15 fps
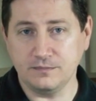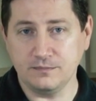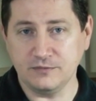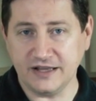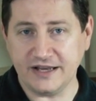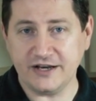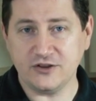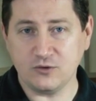
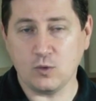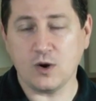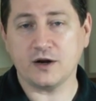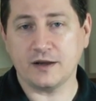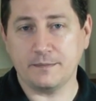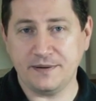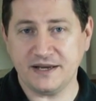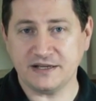Lady in the Water
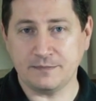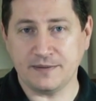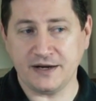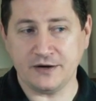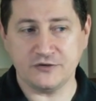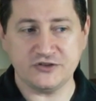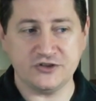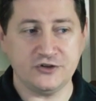got picked up by
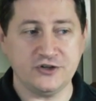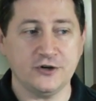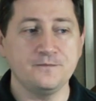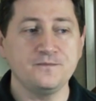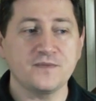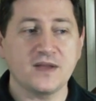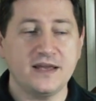another studio.